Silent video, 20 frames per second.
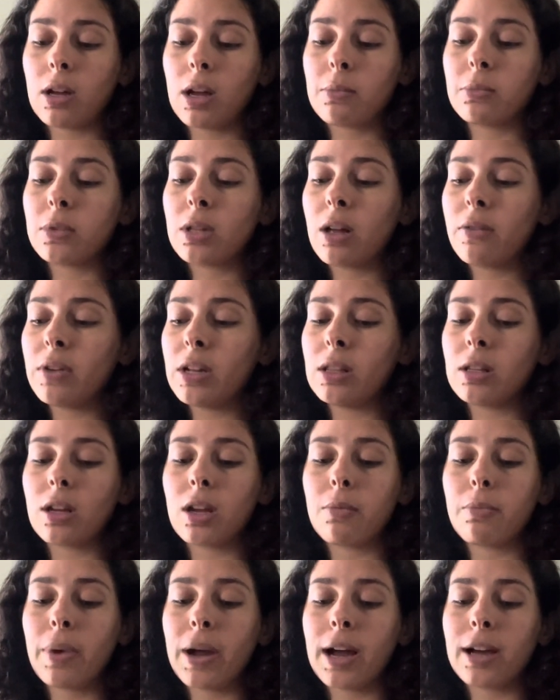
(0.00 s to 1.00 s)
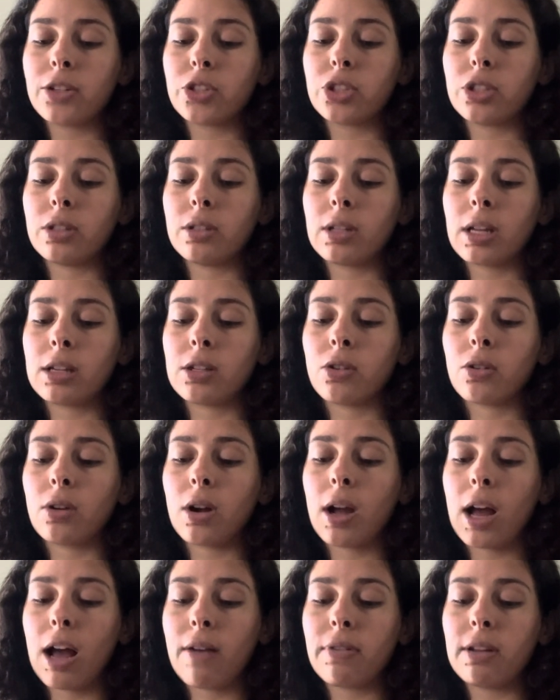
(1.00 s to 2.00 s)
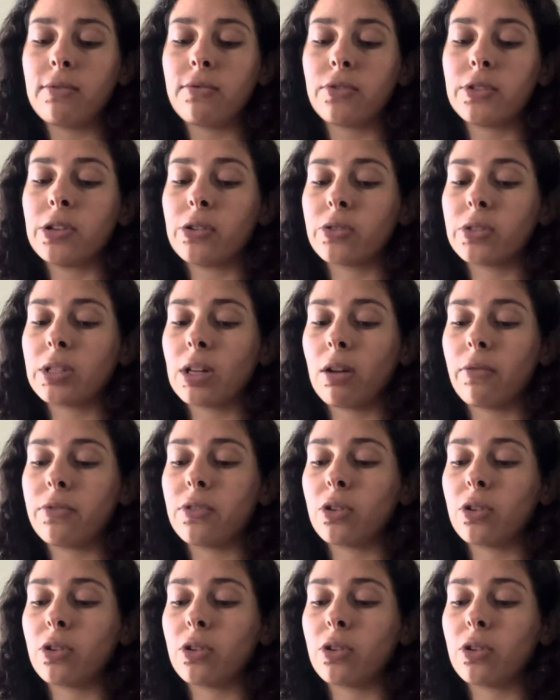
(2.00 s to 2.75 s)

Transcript: I'm loving the compassion that you're having for yourself,